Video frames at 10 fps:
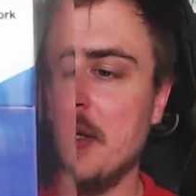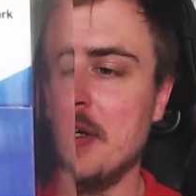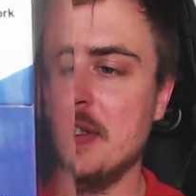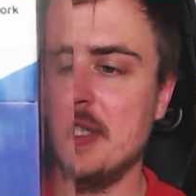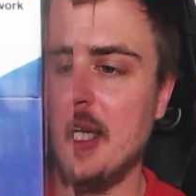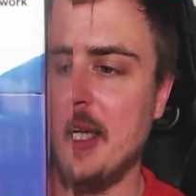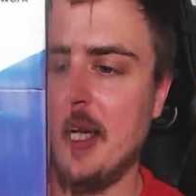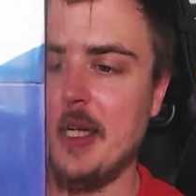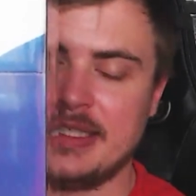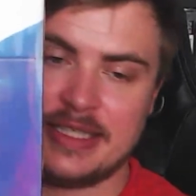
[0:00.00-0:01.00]
content,
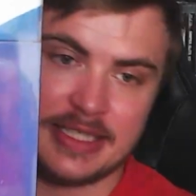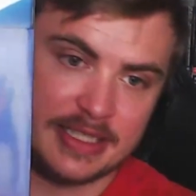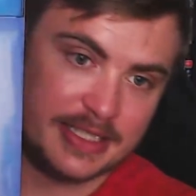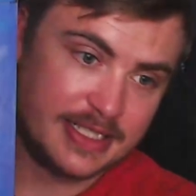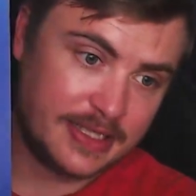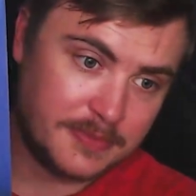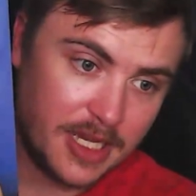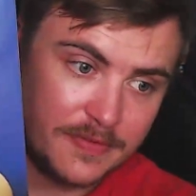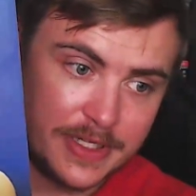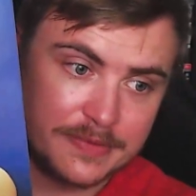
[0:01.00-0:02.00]
and the
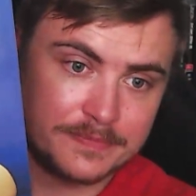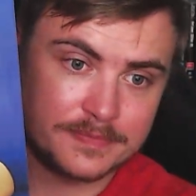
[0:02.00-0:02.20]
slipcover.